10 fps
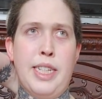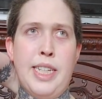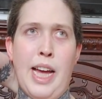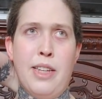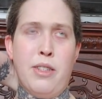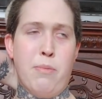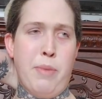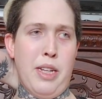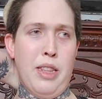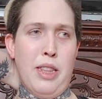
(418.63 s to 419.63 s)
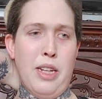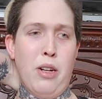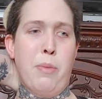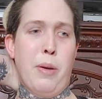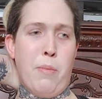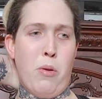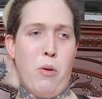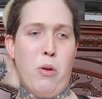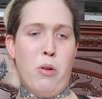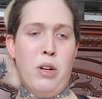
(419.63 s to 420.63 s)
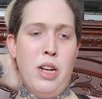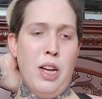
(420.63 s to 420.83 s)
Tess be a little bit more